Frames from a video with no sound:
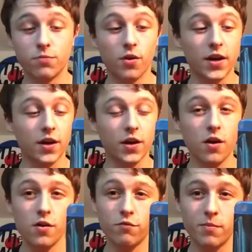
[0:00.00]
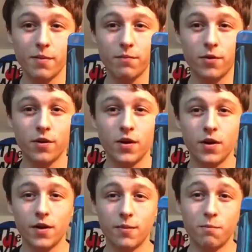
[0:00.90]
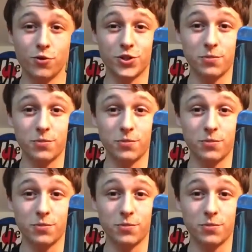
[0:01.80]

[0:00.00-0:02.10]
but I can't remember much